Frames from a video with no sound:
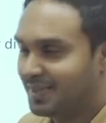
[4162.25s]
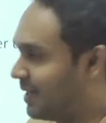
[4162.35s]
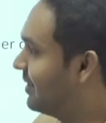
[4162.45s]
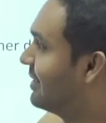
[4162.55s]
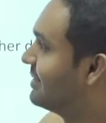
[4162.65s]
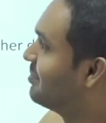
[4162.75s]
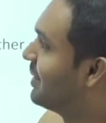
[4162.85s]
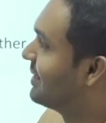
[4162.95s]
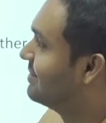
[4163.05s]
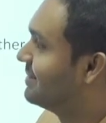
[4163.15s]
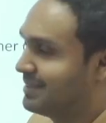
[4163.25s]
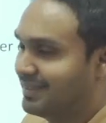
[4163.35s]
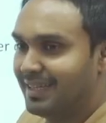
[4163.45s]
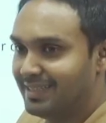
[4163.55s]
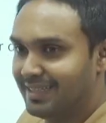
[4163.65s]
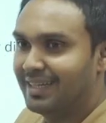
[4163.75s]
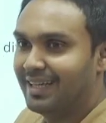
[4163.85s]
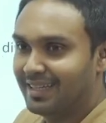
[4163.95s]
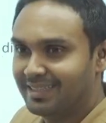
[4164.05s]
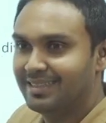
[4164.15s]
Doesn't matter. I said
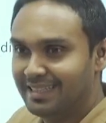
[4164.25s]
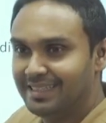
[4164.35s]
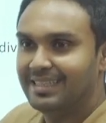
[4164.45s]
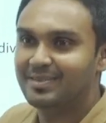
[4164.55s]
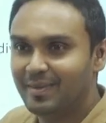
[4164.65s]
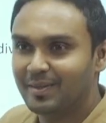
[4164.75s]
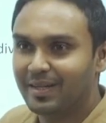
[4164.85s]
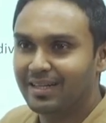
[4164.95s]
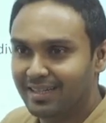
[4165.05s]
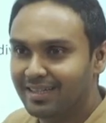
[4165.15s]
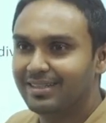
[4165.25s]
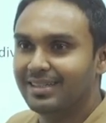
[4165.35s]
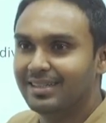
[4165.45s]
like easiest way to get a degree,